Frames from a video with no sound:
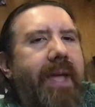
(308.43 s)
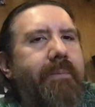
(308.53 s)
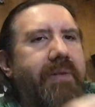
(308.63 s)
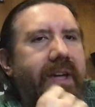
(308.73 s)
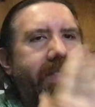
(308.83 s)

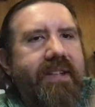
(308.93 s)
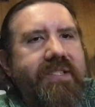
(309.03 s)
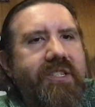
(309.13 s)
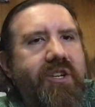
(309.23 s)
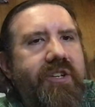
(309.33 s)
gameplay
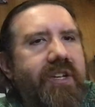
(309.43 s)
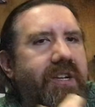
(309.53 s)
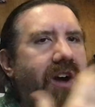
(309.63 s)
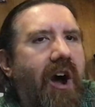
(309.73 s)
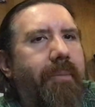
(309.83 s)
that's good to
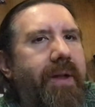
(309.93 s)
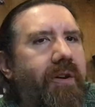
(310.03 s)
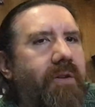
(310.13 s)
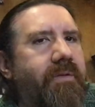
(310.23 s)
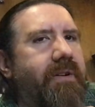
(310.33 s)
comment
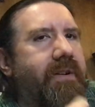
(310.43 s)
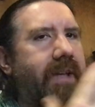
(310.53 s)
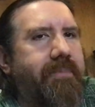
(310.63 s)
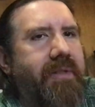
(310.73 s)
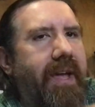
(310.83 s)
over,
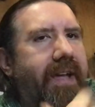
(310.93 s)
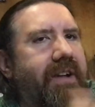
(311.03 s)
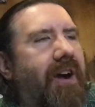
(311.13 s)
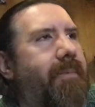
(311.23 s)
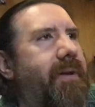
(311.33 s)
like play
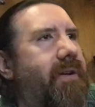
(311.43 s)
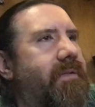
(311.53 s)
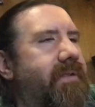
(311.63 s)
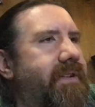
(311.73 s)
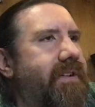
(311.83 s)
and comment
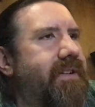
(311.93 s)
over.